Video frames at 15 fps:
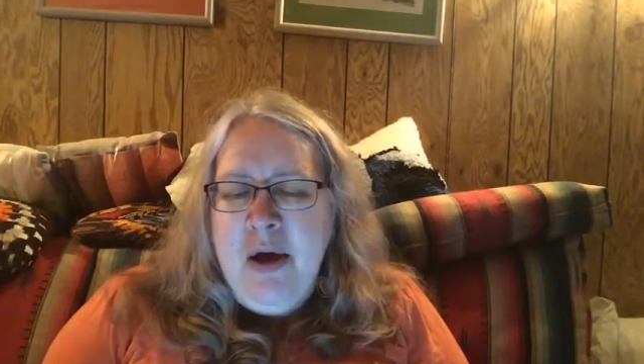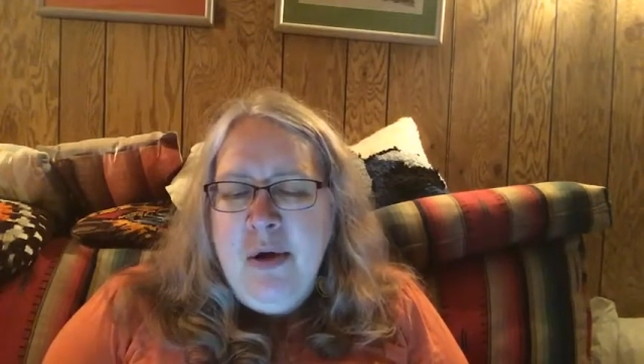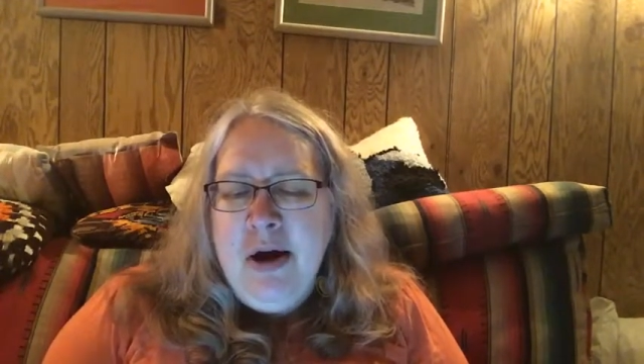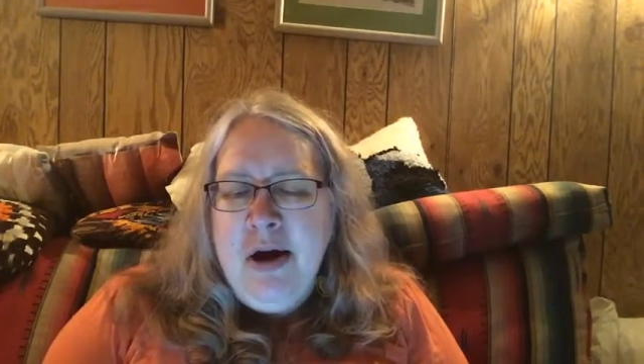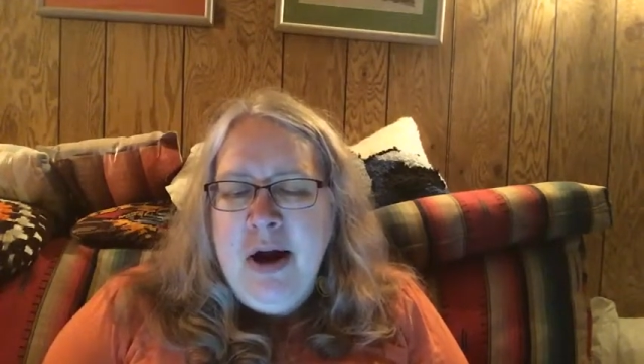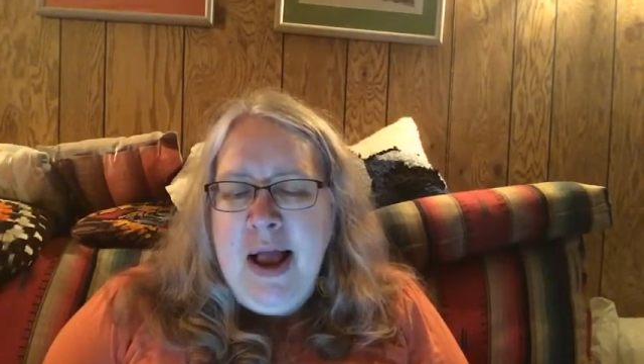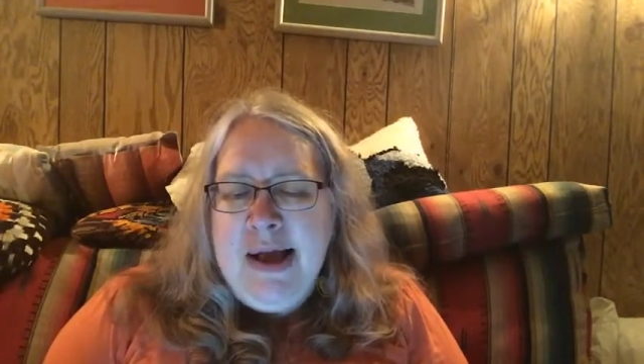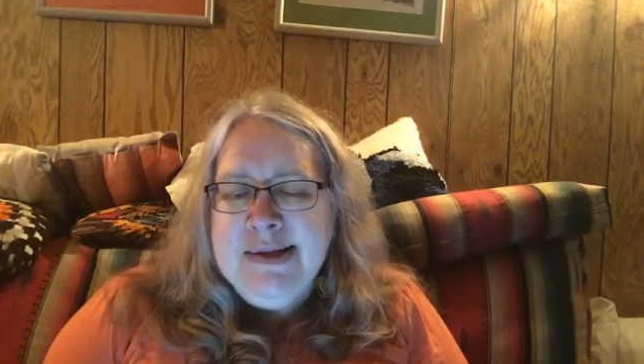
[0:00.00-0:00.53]

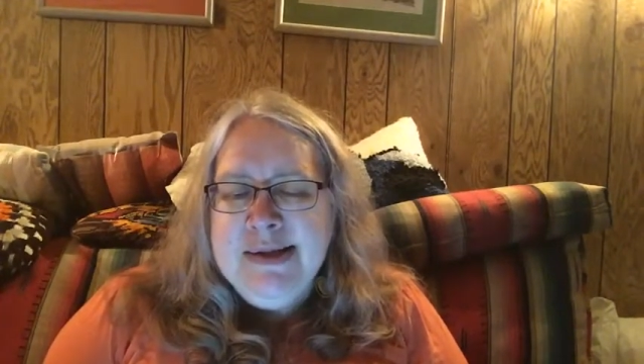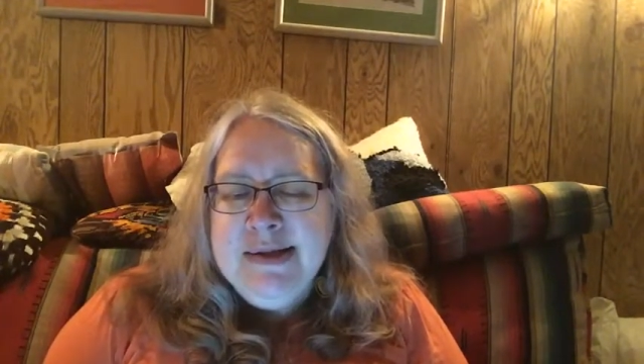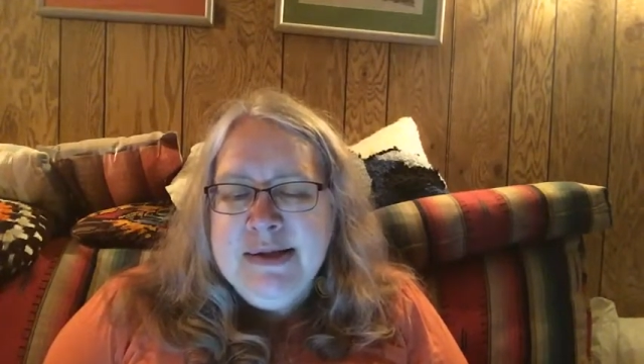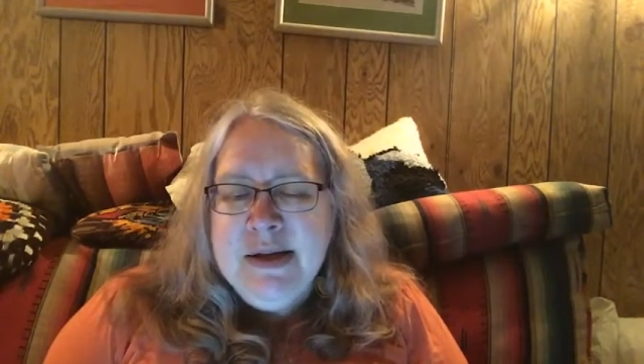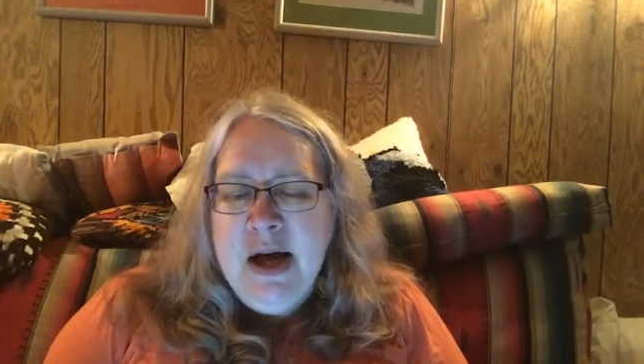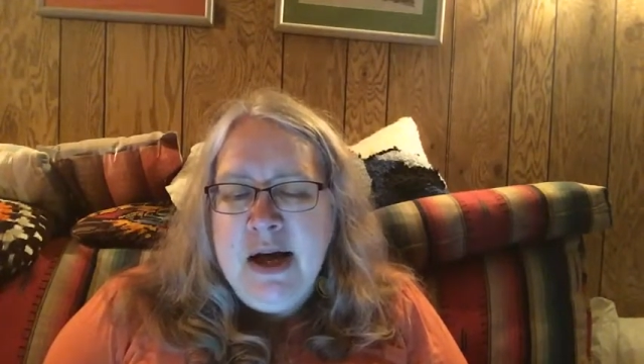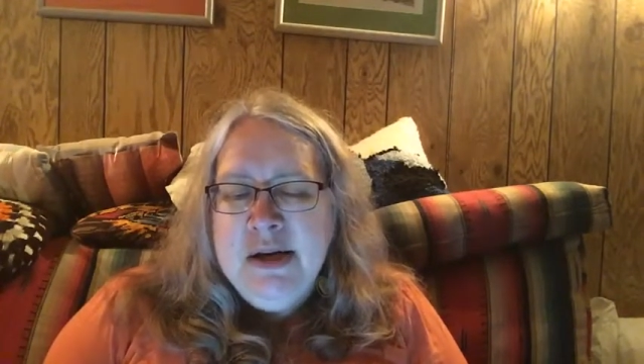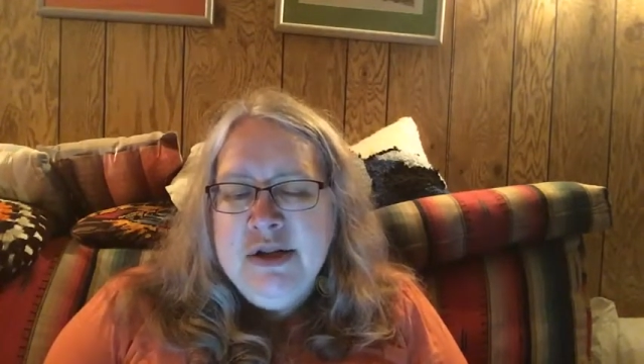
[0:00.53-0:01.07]
inherited
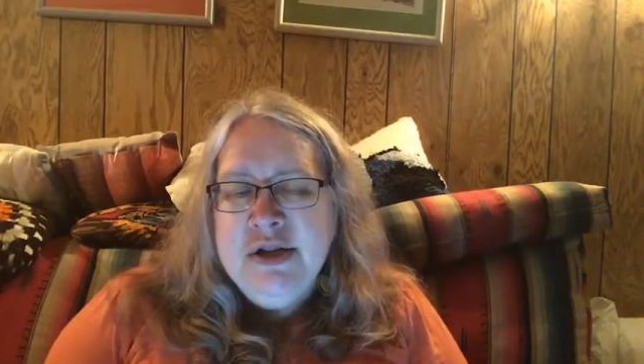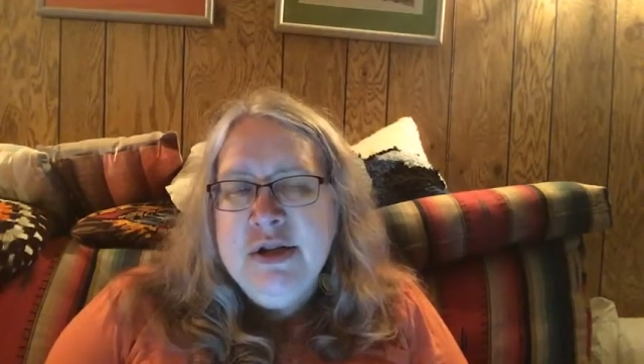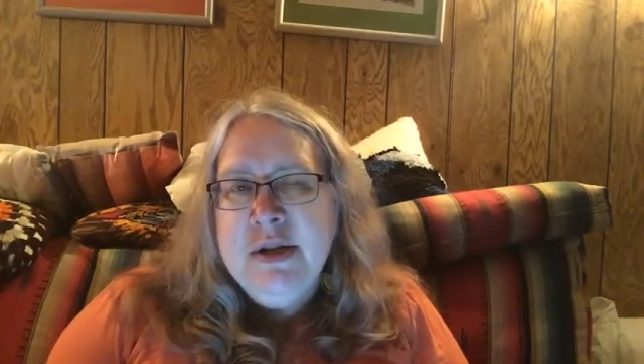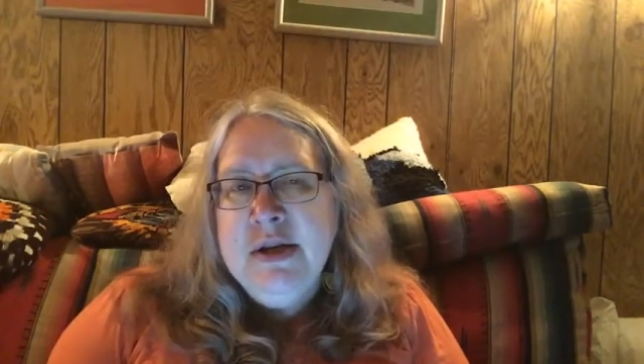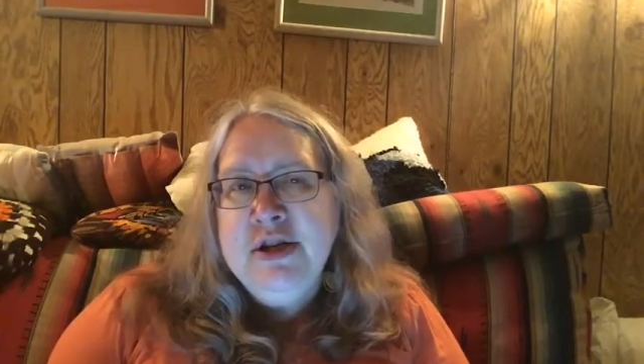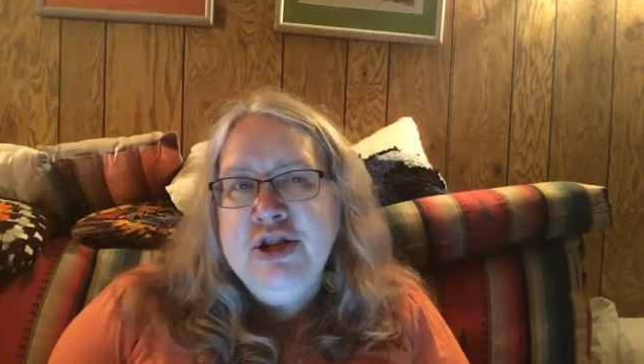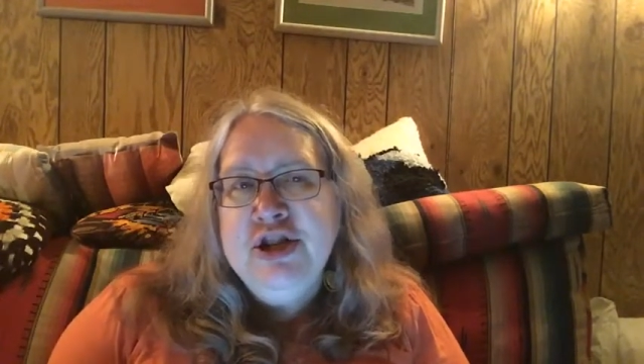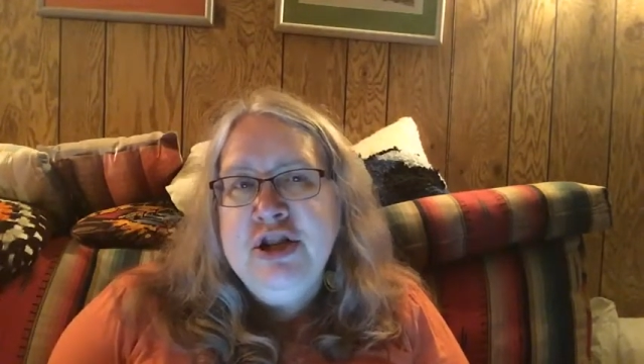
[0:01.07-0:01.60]
from an
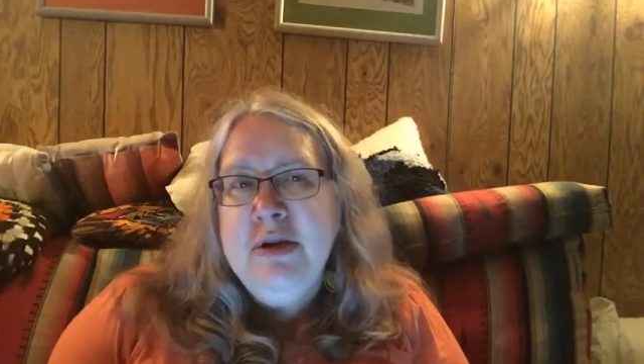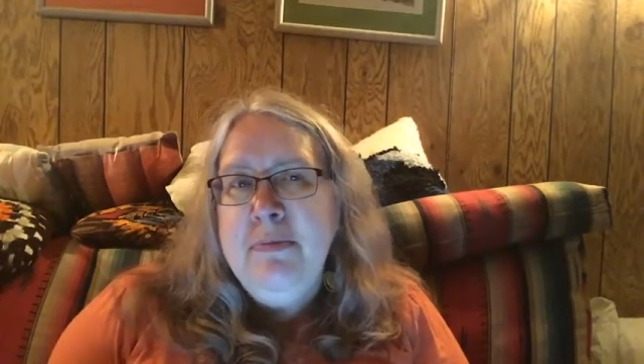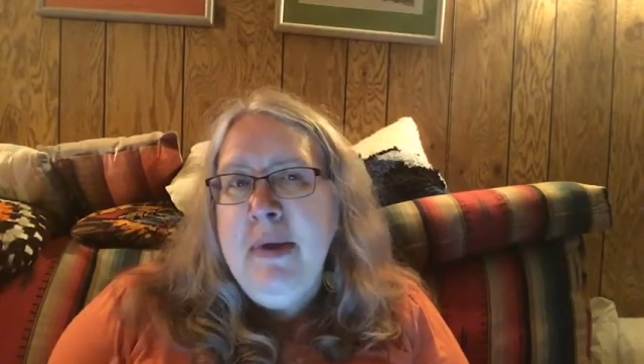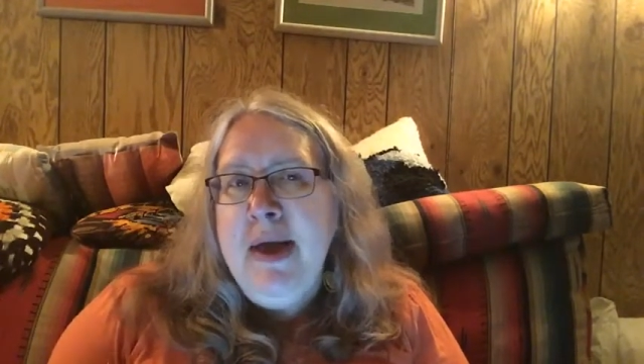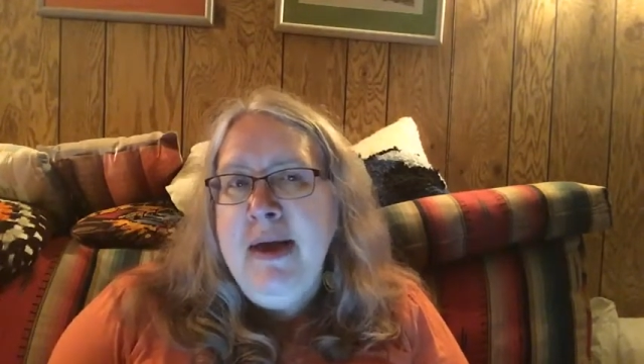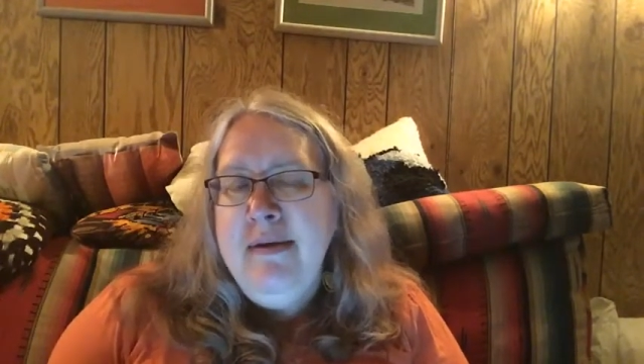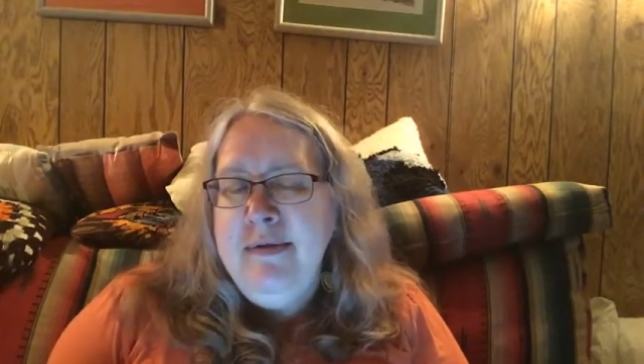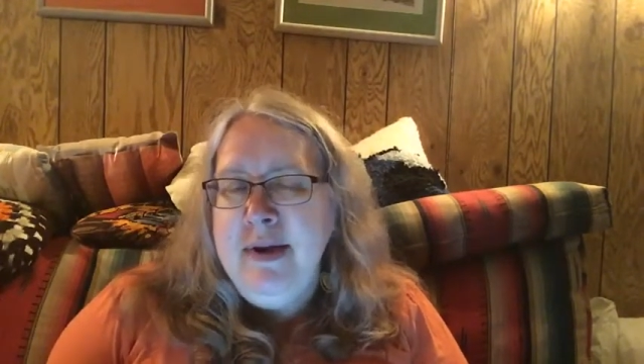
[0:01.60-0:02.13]

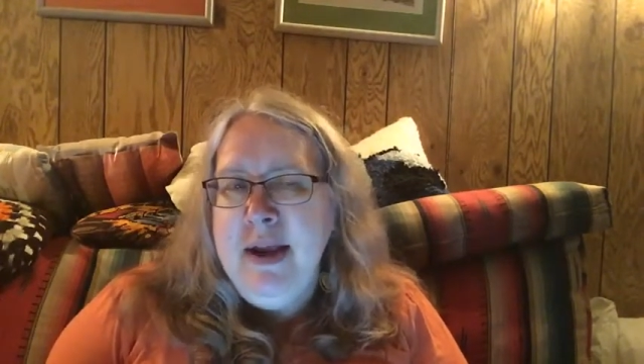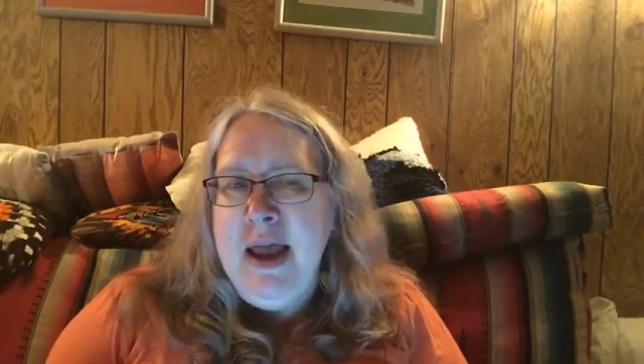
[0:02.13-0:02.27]
ancestor